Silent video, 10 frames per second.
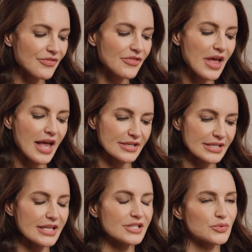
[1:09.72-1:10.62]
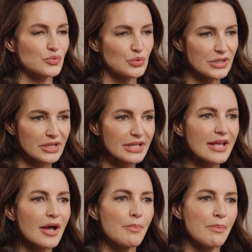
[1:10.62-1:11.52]
that it's
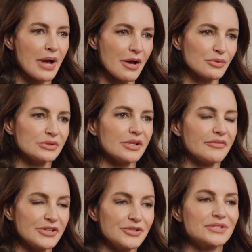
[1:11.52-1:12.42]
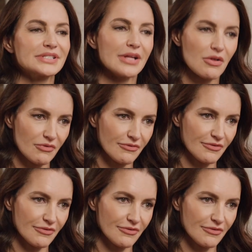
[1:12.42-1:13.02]
really about loving yourself.